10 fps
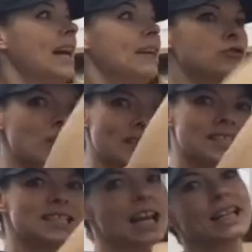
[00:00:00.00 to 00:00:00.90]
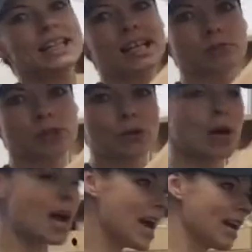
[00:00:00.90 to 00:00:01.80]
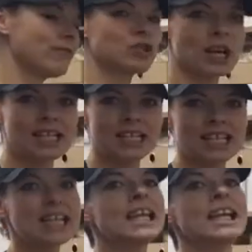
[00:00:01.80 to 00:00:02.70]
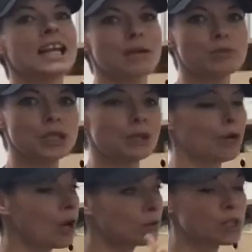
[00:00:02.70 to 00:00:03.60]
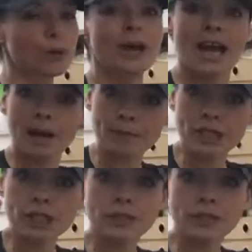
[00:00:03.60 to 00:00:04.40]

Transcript: I've tried it standing, I'm too high. I've tried it kneeling, I'm too low. So I'm going to